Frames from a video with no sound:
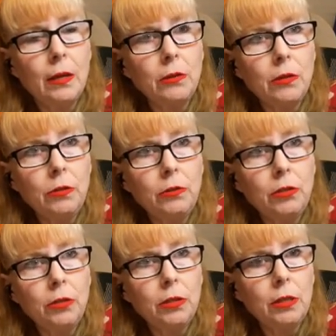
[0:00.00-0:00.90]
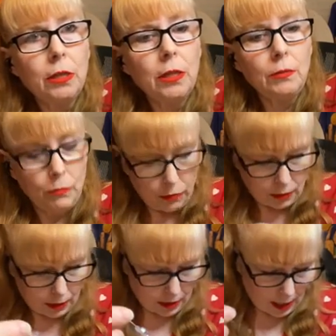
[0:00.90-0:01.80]
So we're just going to keep doing
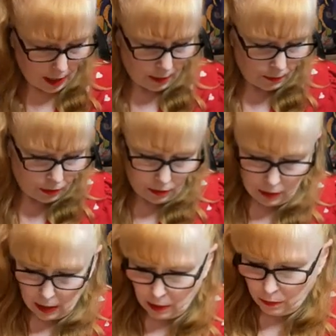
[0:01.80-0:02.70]
the same. We still got some